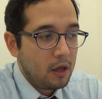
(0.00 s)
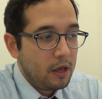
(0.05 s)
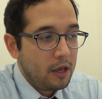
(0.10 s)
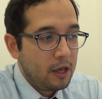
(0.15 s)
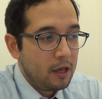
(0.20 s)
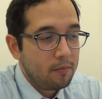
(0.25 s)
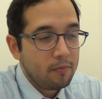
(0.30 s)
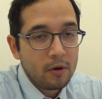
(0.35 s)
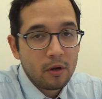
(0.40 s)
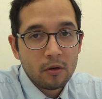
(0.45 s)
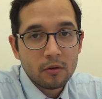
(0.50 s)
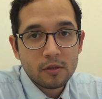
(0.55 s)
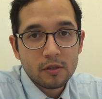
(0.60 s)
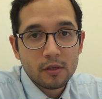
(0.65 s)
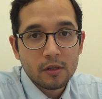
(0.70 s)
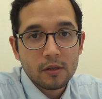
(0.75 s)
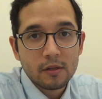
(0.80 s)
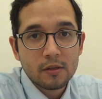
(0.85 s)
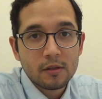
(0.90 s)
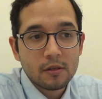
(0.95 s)

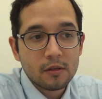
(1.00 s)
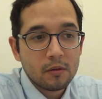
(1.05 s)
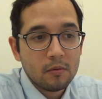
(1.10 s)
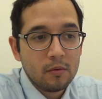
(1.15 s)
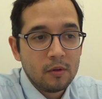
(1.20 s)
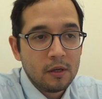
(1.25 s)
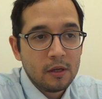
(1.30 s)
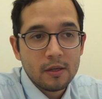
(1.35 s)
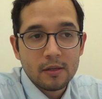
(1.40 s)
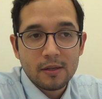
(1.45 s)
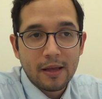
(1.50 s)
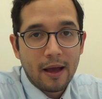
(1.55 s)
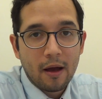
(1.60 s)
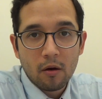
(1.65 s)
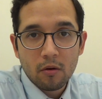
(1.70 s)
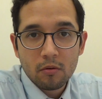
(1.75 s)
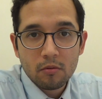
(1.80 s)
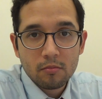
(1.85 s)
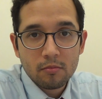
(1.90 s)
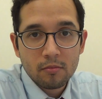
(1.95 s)
Hypnosis is
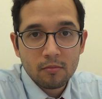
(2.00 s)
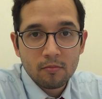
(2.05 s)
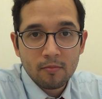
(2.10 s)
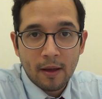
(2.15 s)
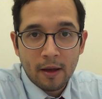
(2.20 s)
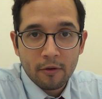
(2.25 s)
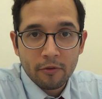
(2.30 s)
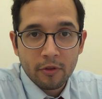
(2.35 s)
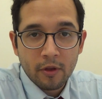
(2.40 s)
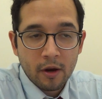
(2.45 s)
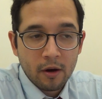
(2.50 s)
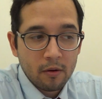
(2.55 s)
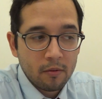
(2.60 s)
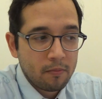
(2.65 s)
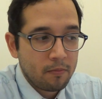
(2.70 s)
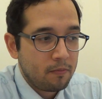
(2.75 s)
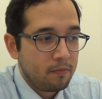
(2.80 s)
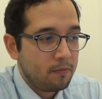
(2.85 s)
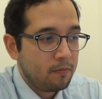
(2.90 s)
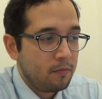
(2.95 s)
out there.
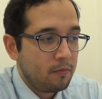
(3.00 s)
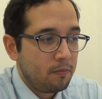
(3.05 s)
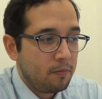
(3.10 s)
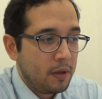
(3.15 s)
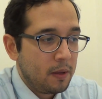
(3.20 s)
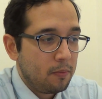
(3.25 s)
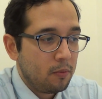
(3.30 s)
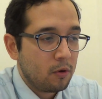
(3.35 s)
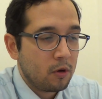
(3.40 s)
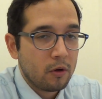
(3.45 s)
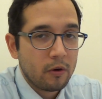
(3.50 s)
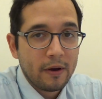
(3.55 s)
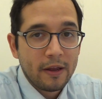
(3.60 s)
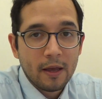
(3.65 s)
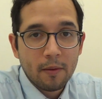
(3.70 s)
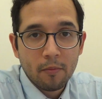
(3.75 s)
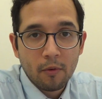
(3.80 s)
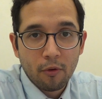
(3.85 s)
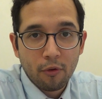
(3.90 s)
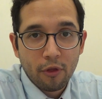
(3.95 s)
People go to
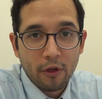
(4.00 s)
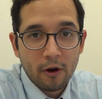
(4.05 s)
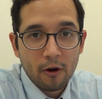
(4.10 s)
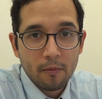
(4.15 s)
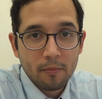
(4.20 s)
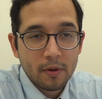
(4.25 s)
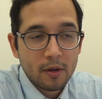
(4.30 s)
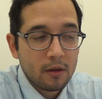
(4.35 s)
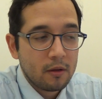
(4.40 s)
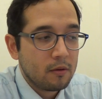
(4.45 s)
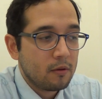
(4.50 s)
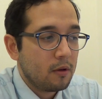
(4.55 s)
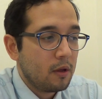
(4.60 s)
hypnotherapy.